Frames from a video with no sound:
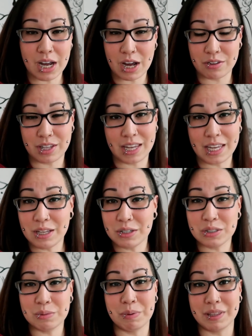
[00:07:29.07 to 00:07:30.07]
how they
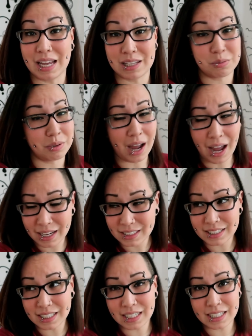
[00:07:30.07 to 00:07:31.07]
healed, but that's what
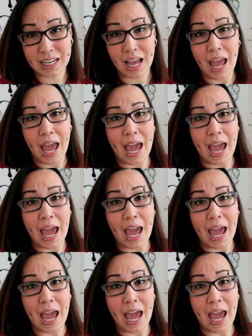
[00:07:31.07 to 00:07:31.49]
I did.